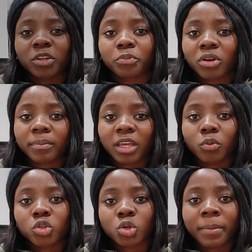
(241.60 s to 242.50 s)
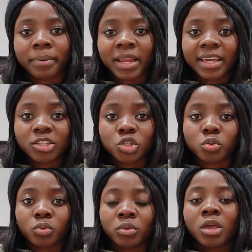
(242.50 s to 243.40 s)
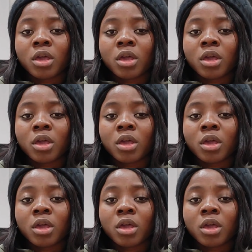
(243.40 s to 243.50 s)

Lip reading: the program that you want to apply to,